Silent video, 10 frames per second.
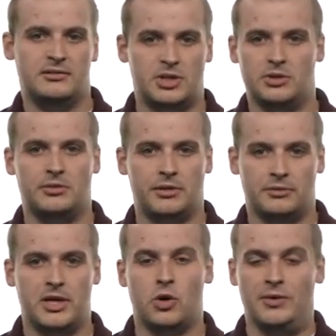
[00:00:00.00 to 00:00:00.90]
2,
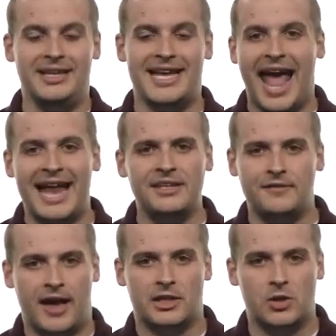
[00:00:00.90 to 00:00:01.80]
3, or really any
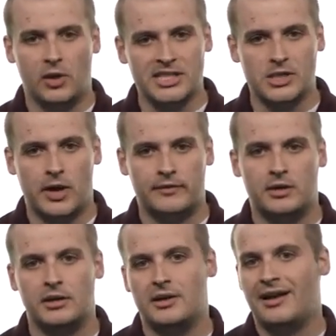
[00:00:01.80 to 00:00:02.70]
value
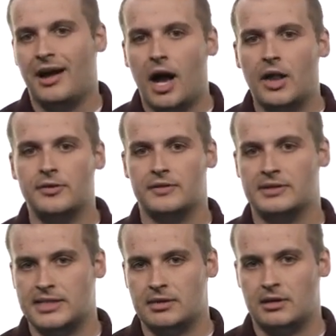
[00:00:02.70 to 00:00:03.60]
whatsoever other than
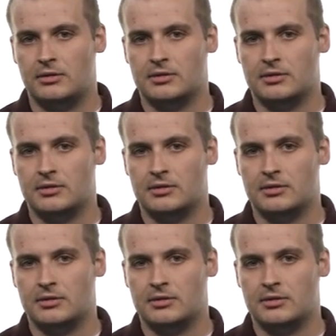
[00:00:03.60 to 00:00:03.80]
0.